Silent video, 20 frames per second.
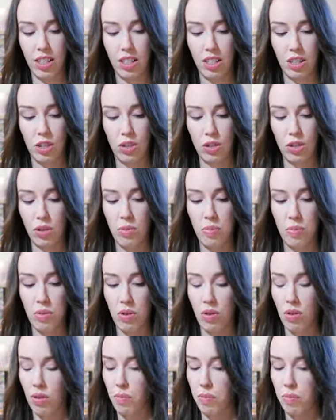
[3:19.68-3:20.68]
Two
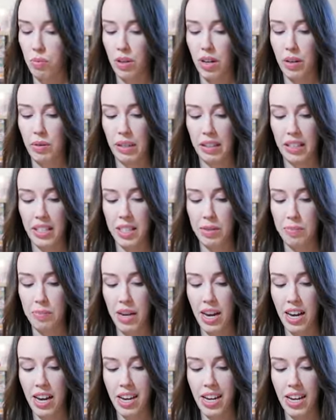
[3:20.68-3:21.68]
more pre-release
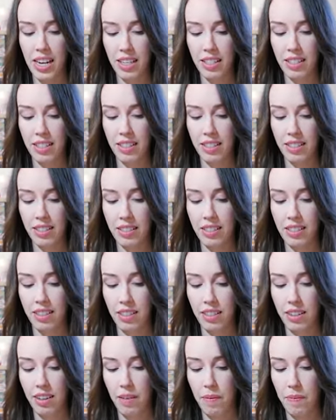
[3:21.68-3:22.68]
packs.
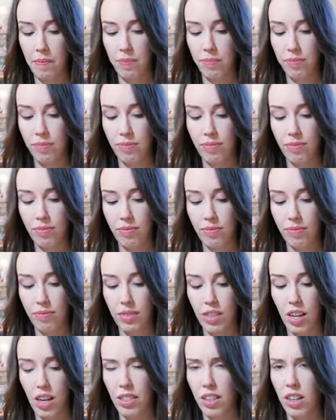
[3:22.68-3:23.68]

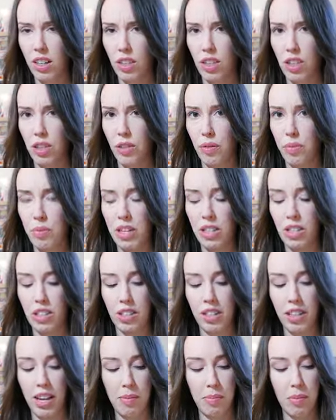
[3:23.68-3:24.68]
I think I should have mentioned
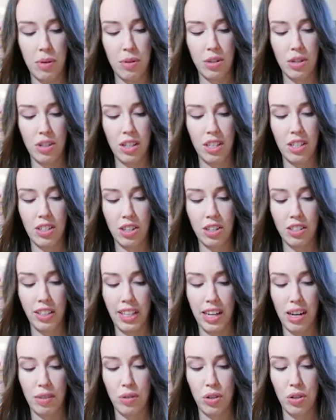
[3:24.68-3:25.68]
that both of these only
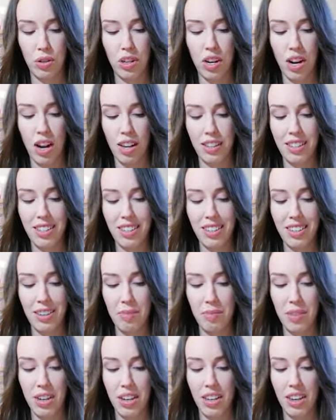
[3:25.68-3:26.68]
have two cards in
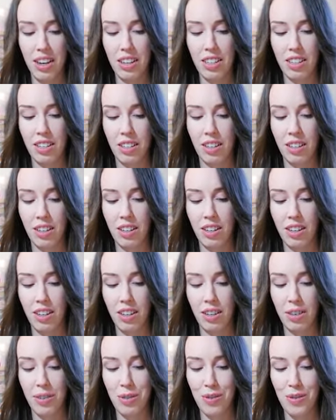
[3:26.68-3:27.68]
them.
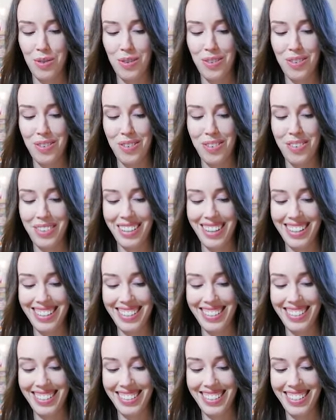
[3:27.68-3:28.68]
Oh, that's
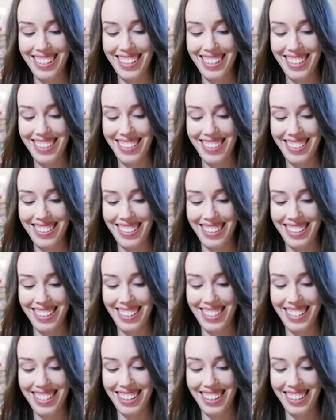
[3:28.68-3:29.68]
so cute!
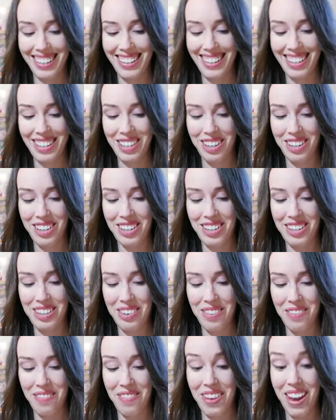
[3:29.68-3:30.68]
Son
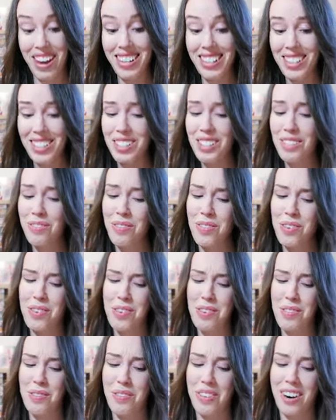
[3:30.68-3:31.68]
Goku, Vengeance for
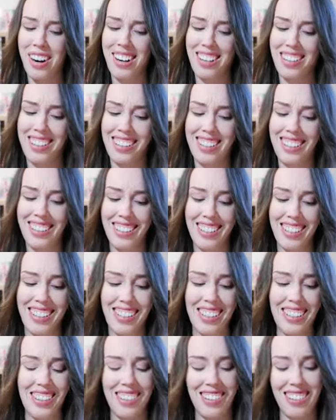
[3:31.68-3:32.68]
a Friend.
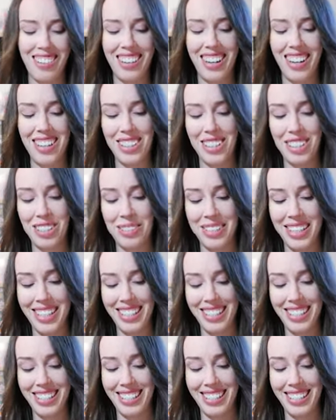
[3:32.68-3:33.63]
Oh, how sweet.